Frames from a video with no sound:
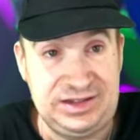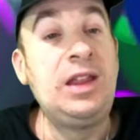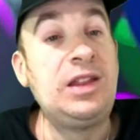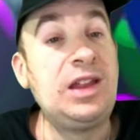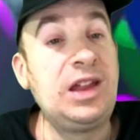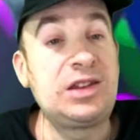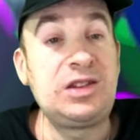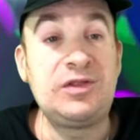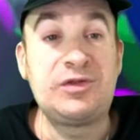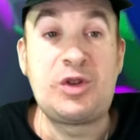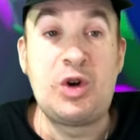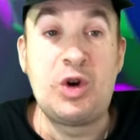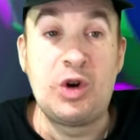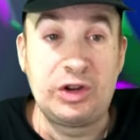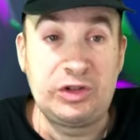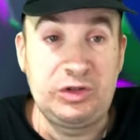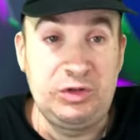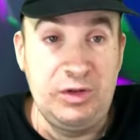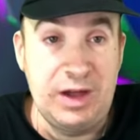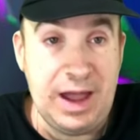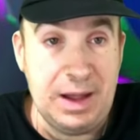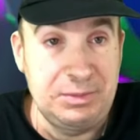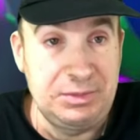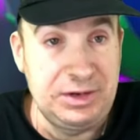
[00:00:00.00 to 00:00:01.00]
Unless, of
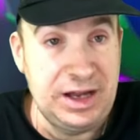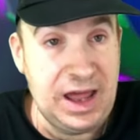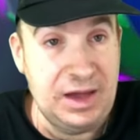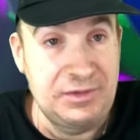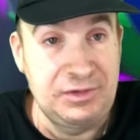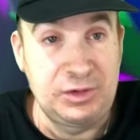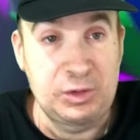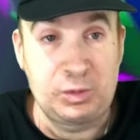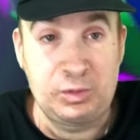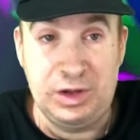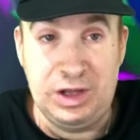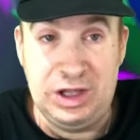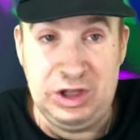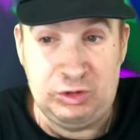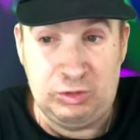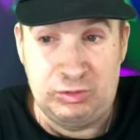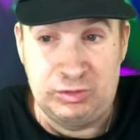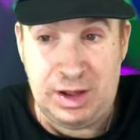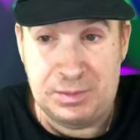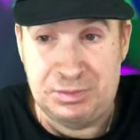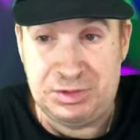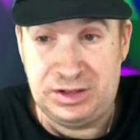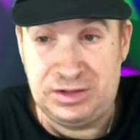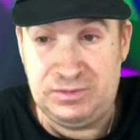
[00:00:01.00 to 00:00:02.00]
course, you happen to have a reach
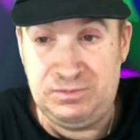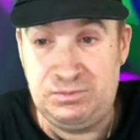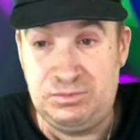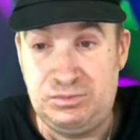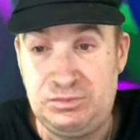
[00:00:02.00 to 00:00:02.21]
weapon.